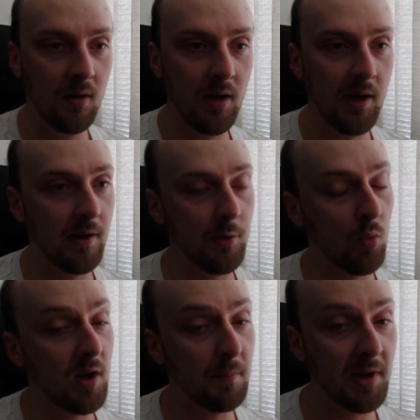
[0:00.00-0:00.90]
And
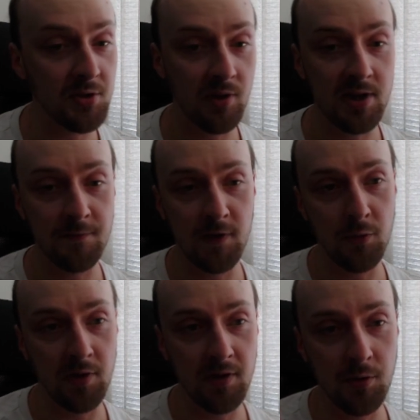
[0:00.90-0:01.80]
one person has
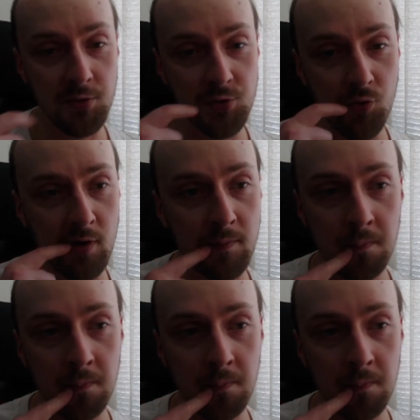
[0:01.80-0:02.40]
found it on stream.